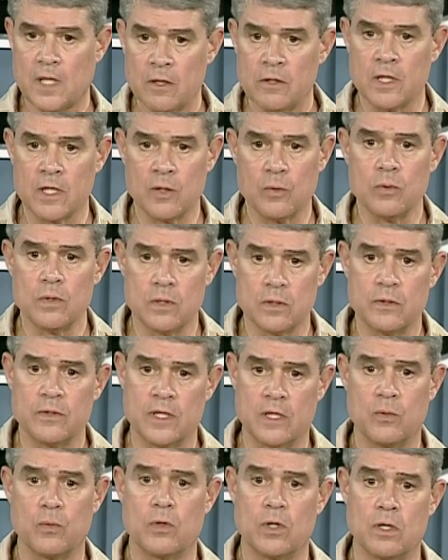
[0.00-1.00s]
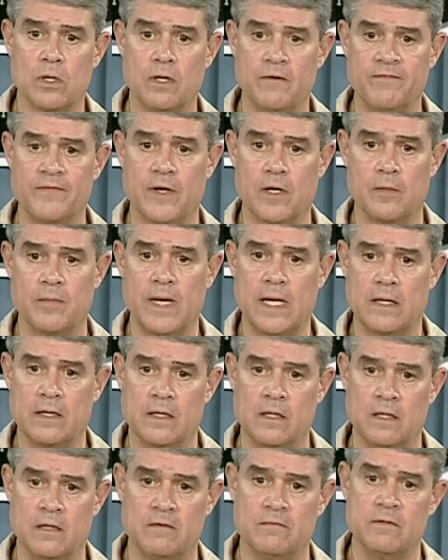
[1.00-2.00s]
there were there were a fair
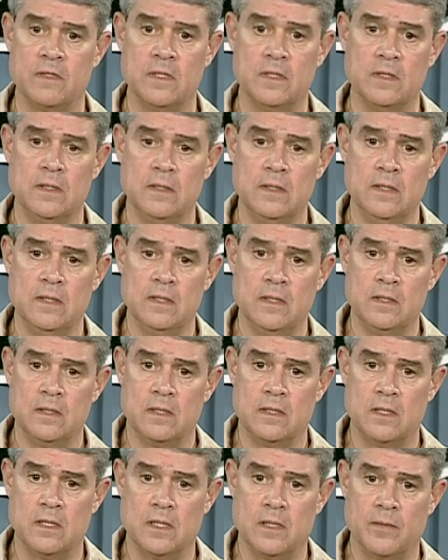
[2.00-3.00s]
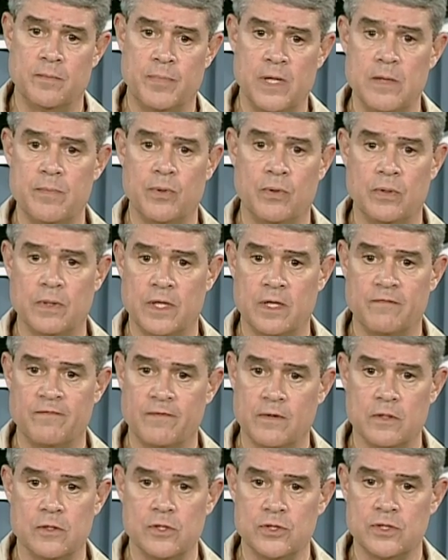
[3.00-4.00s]
amount of uh, people in
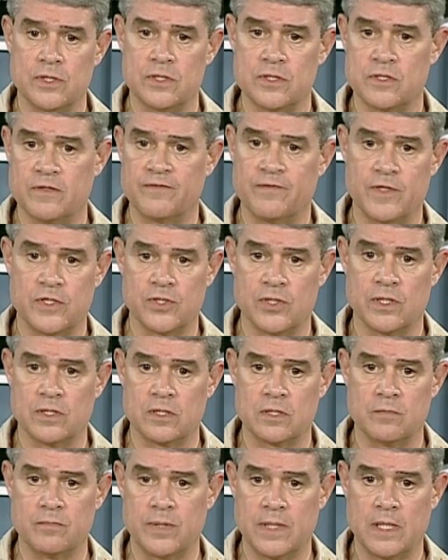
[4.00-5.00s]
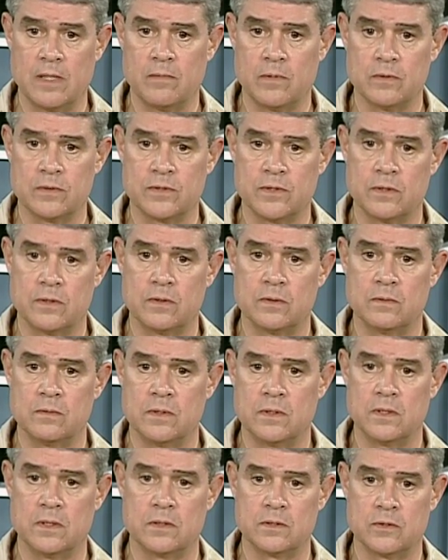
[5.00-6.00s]
Fallujah sufficient to be able to
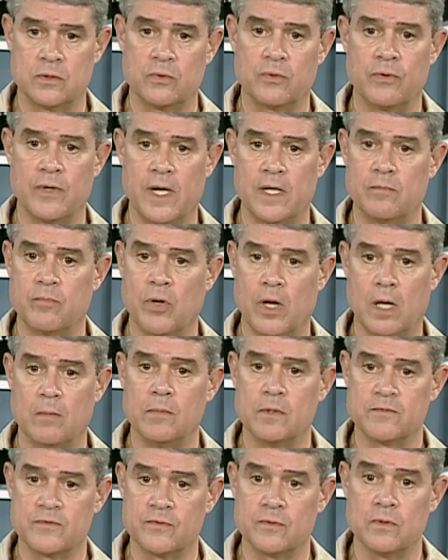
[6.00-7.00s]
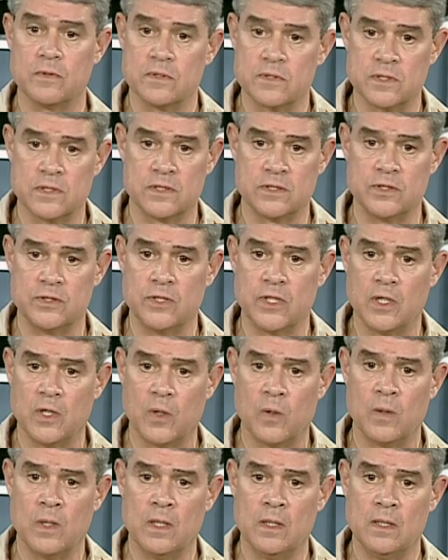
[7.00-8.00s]
uh, to create problems for us. As you
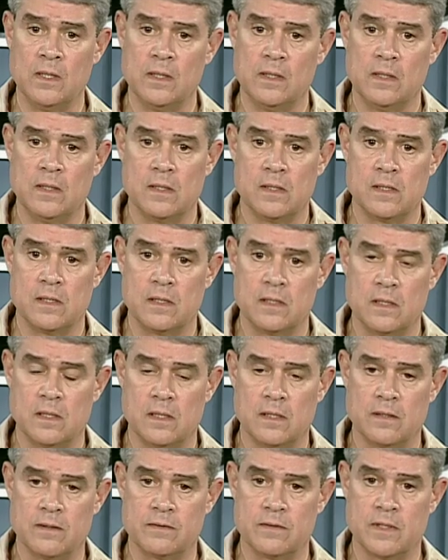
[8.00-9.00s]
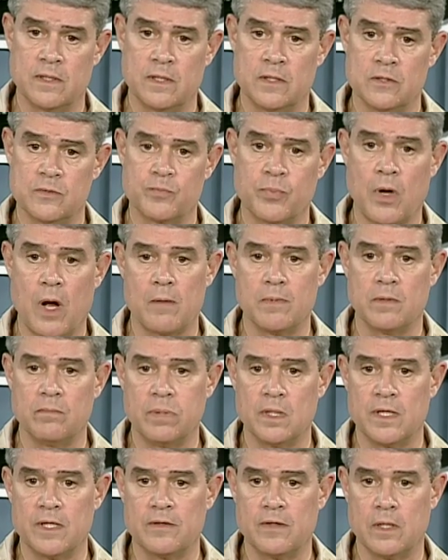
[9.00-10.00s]
know, uh, that is
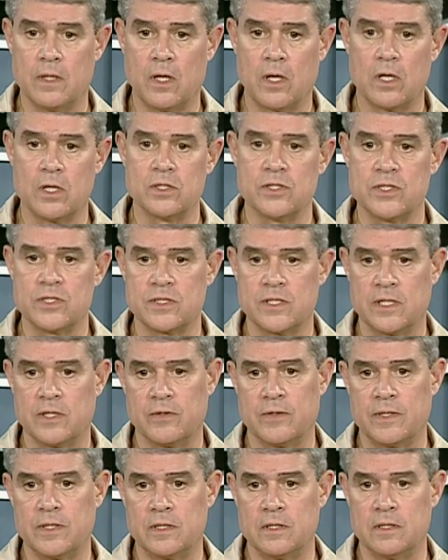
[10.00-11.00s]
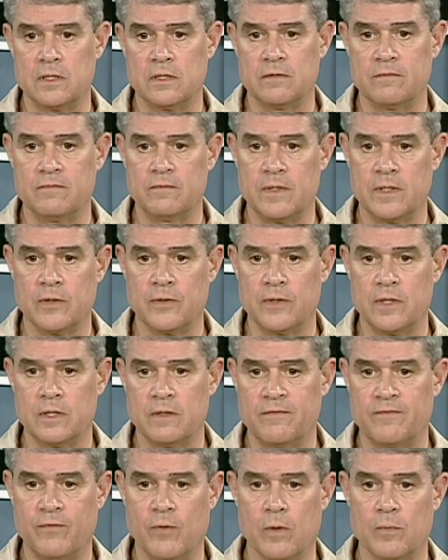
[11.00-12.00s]
probably the largest area of area
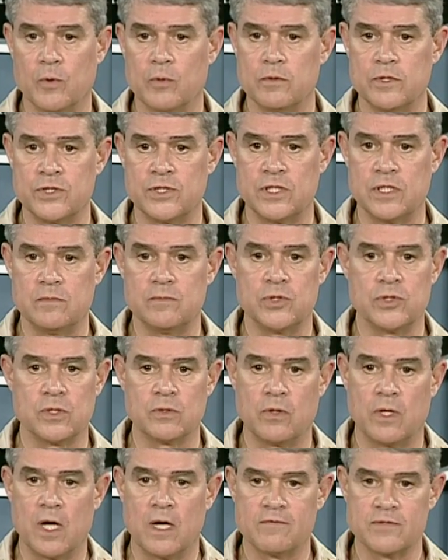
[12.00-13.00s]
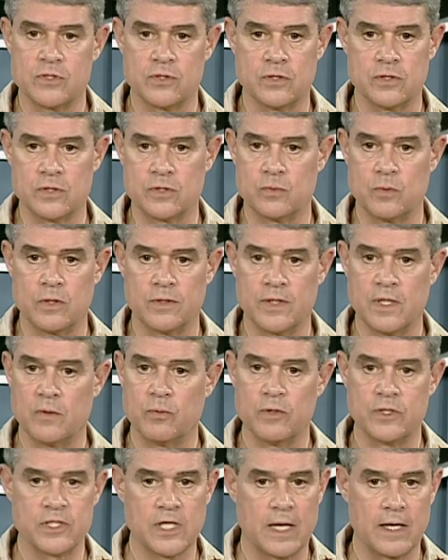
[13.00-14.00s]
of former regime general officers where they
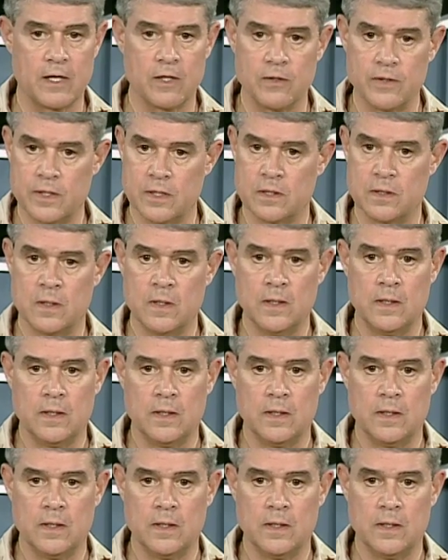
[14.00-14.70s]
retired and